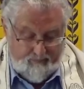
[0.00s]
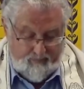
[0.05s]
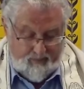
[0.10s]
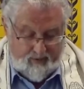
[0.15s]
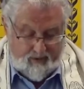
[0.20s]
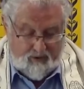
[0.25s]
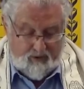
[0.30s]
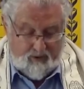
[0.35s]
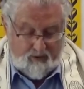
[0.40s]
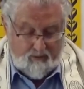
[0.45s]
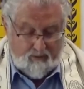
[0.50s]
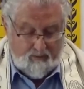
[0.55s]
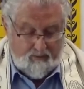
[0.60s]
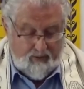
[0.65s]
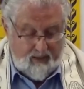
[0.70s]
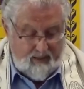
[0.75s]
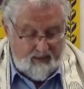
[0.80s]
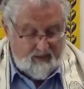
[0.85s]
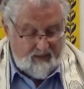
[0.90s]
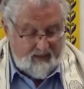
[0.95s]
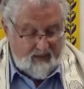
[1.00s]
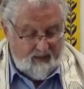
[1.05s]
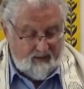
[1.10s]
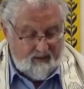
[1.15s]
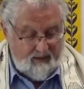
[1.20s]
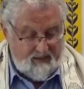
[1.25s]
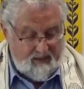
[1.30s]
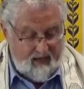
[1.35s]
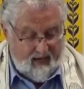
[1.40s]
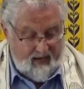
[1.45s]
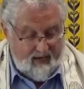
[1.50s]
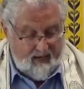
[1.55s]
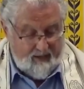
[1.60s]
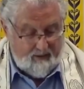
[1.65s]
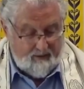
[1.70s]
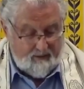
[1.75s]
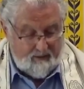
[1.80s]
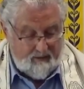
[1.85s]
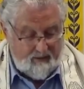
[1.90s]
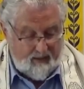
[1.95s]
Yeshua reached out his
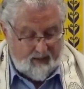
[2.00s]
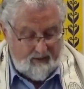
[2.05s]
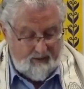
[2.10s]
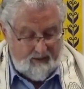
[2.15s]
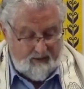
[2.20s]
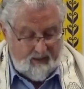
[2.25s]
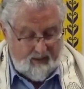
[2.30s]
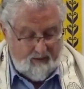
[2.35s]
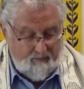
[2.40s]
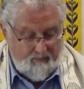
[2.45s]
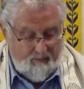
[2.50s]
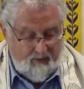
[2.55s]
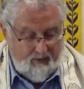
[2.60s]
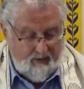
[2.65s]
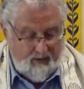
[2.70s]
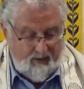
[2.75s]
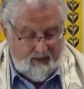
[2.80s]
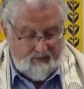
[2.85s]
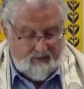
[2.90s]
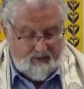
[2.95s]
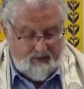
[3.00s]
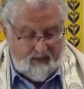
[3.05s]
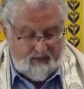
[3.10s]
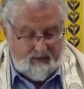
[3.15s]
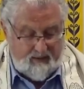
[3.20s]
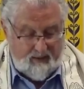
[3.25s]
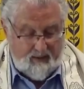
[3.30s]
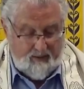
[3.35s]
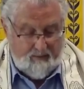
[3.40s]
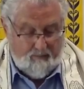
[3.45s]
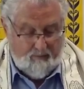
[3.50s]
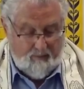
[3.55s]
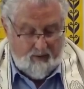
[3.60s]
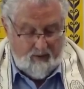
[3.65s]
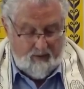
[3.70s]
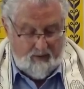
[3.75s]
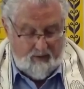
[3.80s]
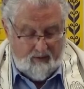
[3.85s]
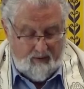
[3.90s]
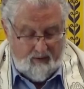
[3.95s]
hand, touched him, and said to him,
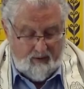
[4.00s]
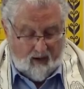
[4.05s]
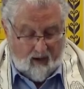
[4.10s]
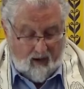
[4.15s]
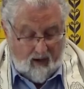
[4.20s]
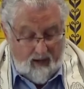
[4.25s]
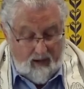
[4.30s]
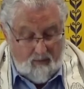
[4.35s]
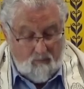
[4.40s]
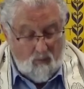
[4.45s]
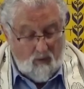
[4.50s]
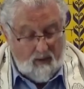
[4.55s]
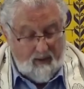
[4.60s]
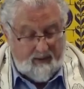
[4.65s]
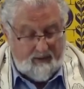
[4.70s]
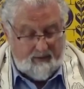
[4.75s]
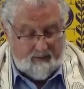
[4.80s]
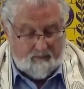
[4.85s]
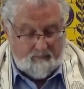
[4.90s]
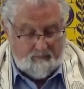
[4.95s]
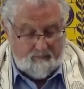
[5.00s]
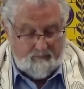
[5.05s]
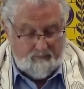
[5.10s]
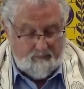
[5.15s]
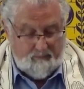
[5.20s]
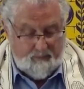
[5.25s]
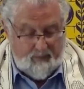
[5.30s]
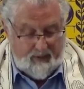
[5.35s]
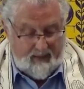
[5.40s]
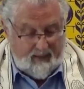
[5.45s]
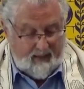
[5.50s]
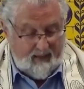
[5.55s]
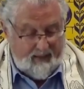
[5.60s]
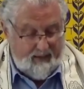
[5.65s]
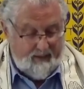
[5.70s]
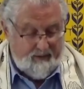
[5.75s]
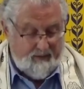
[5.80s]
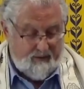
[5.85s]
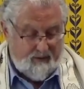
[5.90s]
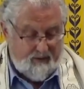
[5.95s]
"I am willing, be
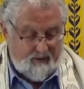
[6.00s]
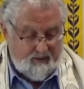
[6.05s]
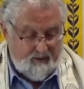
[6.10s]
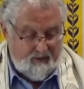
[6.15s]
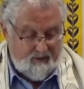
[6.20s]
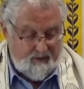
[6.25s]
cleansed."